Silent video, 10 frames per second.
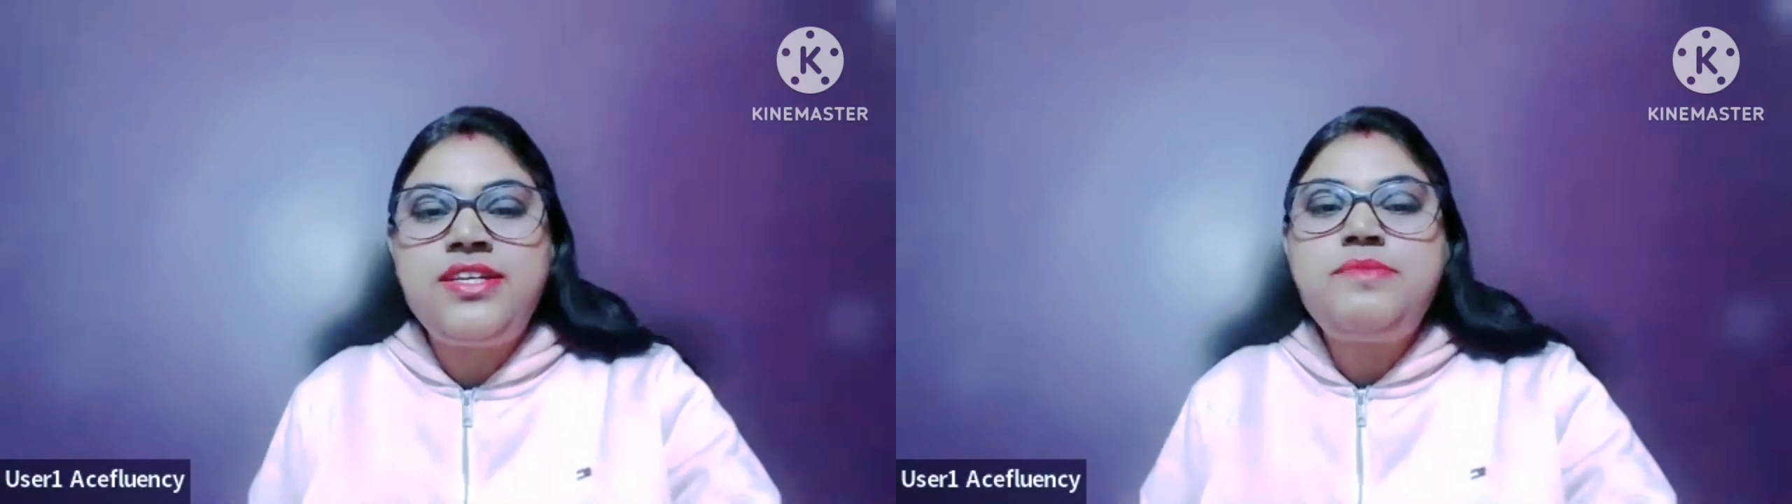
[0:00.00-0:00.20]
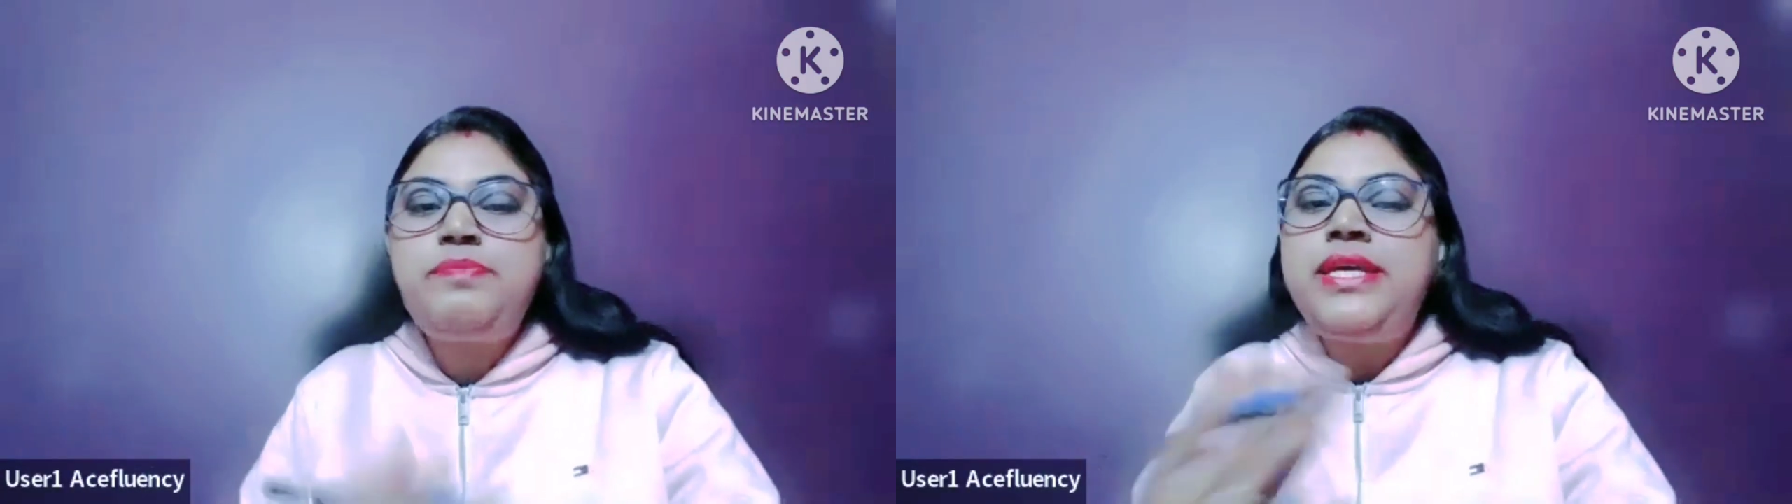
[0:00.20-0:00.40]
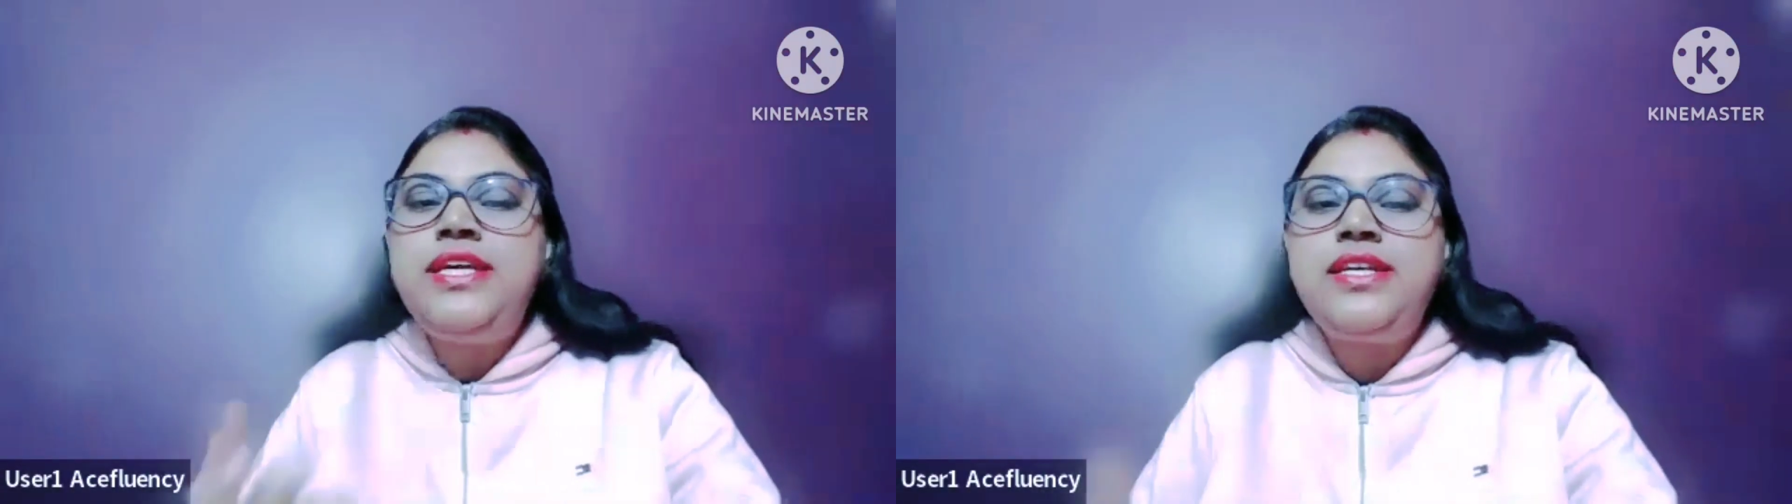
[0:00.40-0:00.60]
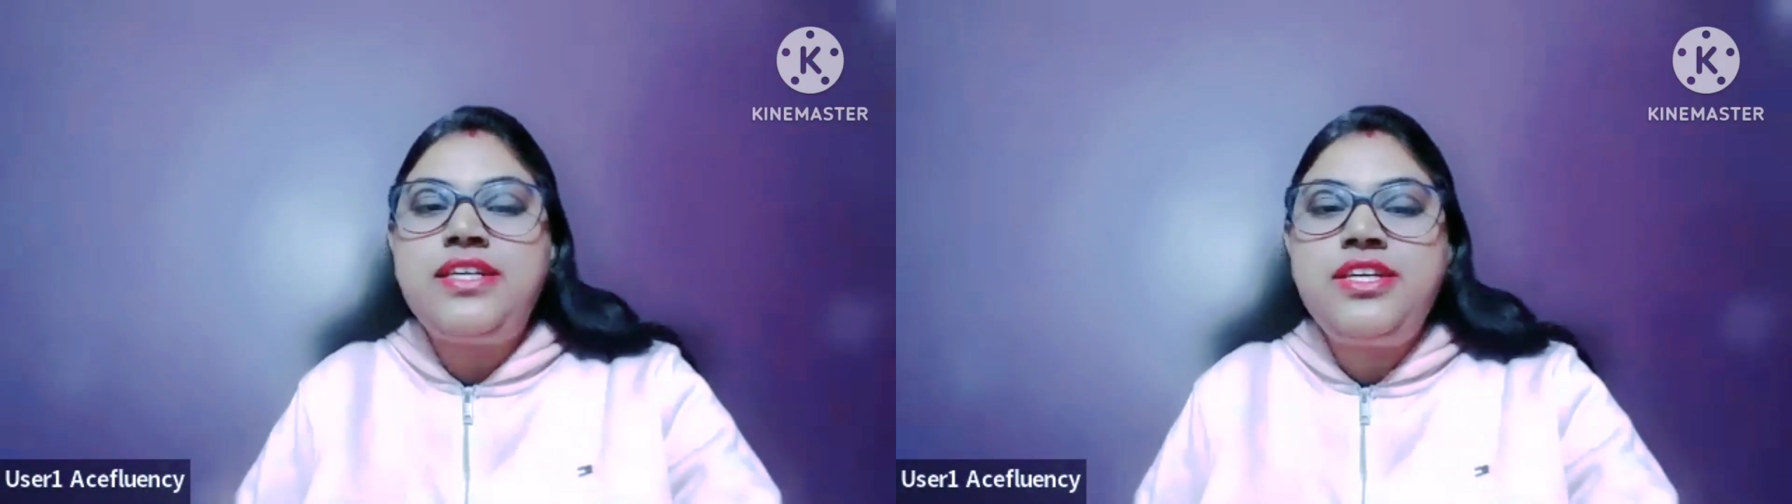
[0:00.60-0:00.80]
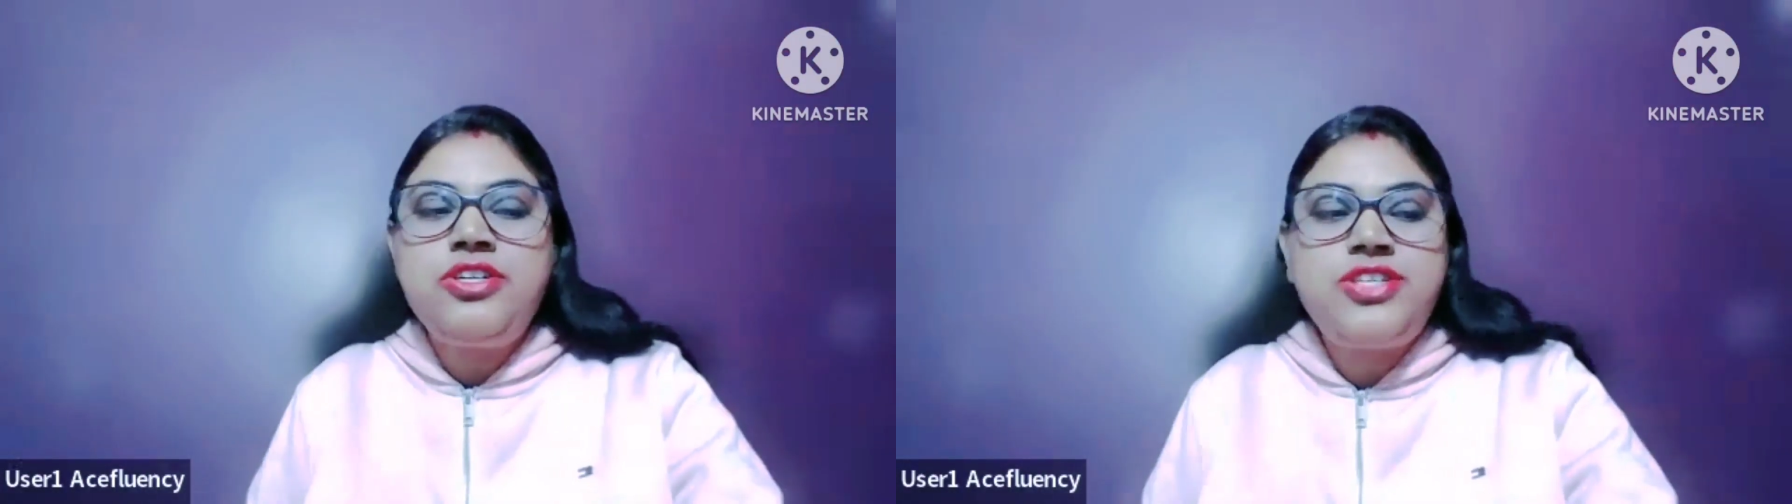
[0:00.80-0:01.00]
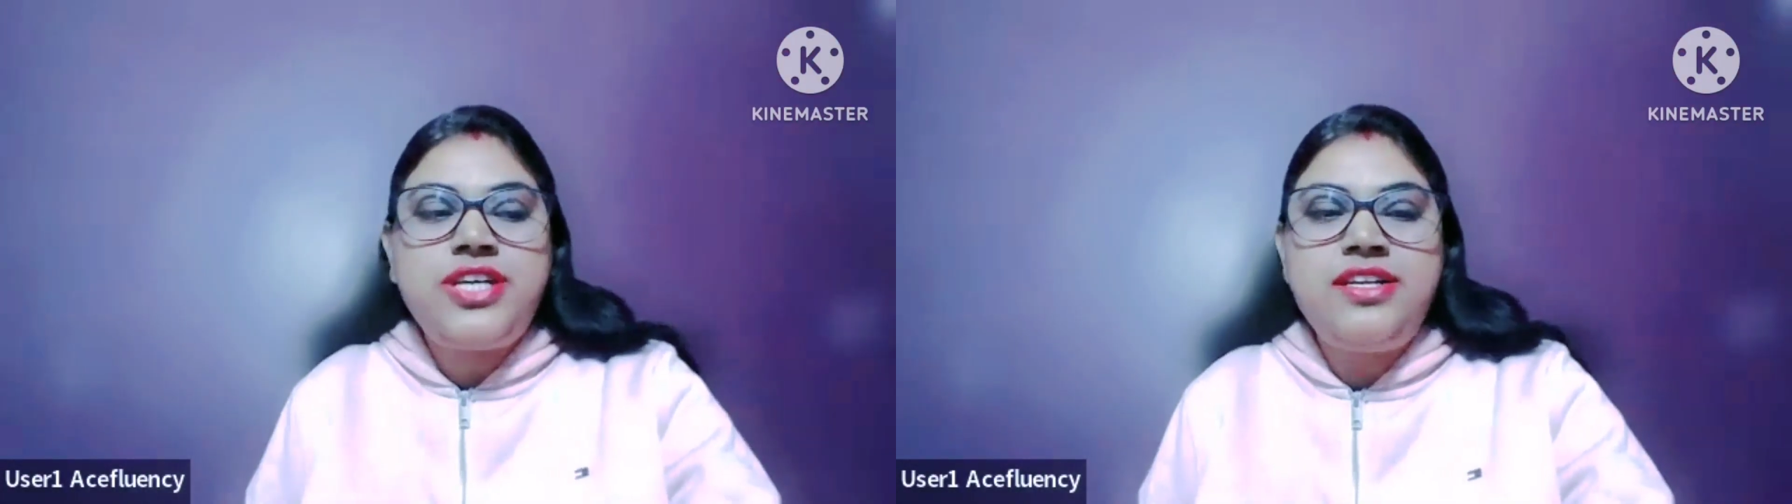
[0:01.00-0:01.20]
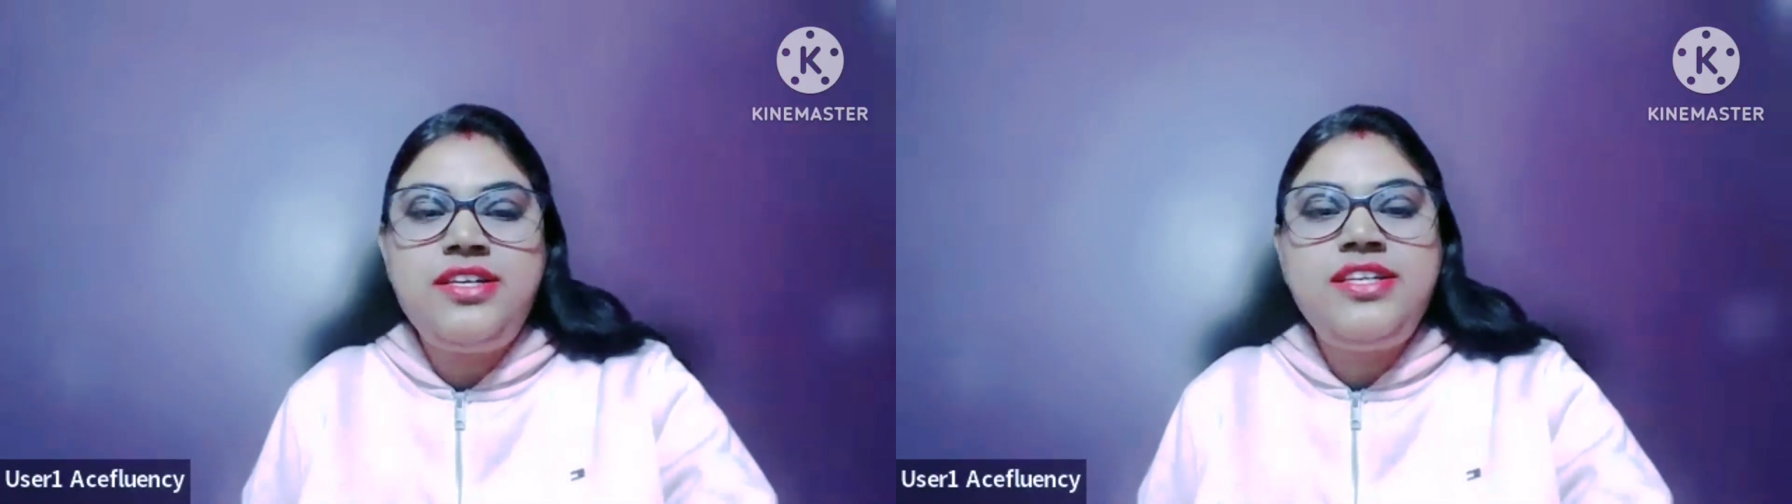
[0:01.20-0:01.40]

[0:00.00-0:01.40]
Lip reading: speak in your channel